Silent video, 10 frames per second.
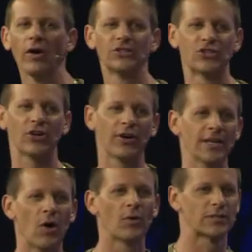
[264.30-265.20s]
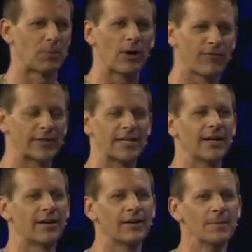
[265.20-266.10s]
on journey. No one's perfect
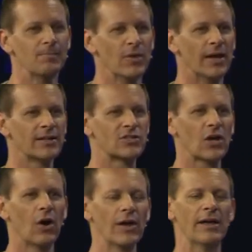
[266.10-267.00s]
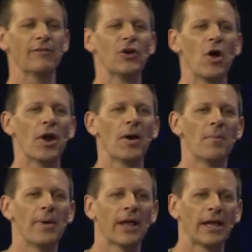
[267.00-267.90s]
here. And so if you're on our
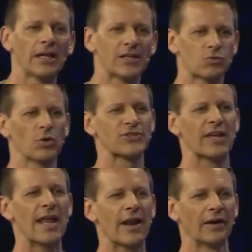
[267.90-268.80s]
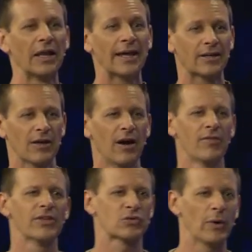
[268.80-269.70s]
mailing list, we'll send out a link
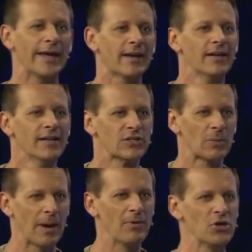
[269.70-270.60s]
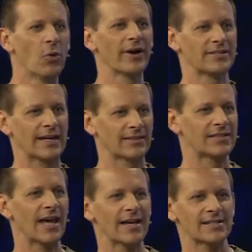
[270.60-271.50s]
this week. So maybe you want to take the
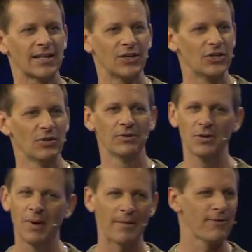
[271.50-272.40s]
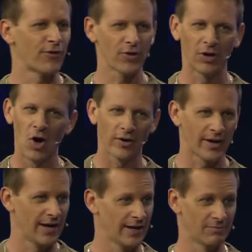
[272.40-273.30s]
test, and you might be further along than
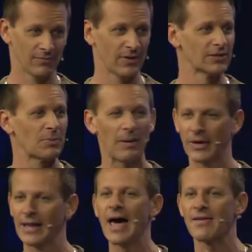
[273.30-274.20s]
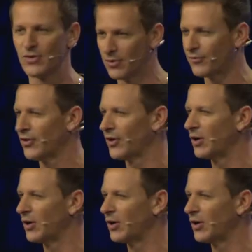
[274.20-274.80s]
I am. There's probably a lot of you further